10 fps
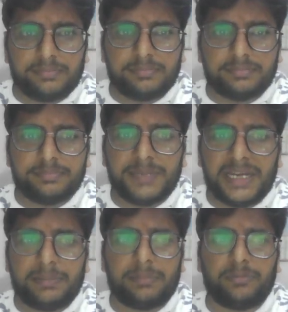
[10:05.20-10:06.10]

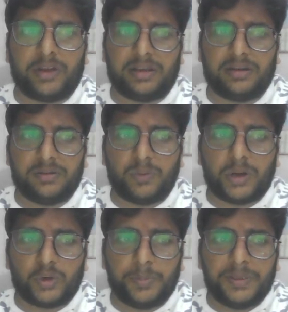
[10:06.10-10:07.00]
minimum one. What
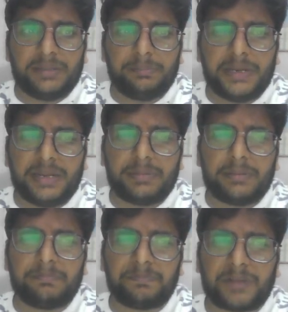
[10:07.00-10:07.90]
would be the
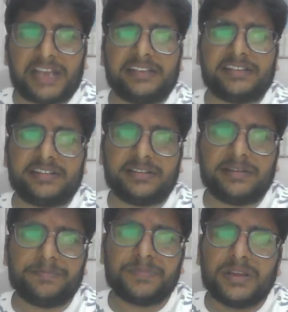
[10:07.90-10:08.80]
minimum price?
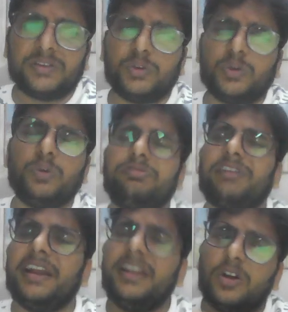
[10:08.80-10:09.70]
So to
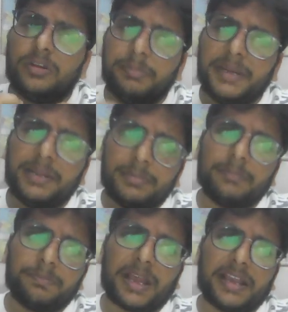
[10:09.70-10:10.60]
find out
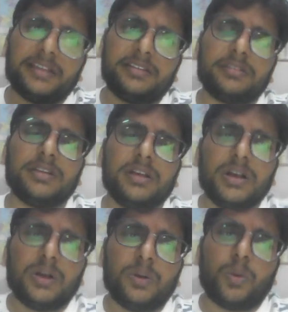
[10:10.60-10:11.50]
minimum price,
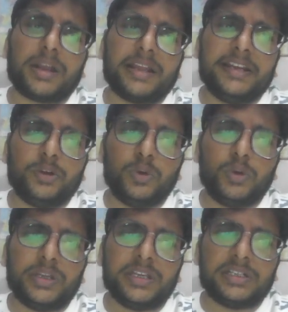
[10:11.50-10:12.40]
what I need to do
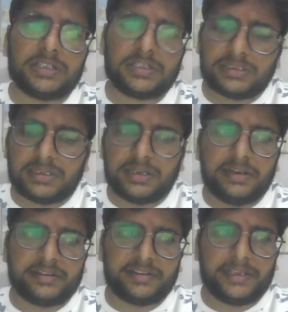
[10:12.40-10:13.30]
here,
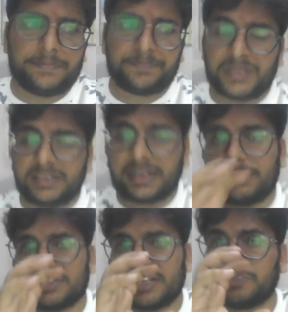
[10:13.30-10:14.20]
let's see. Here I'm
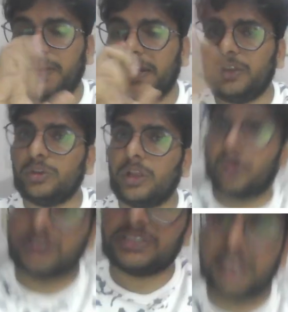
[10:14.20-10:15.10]
just explaining you the logic, and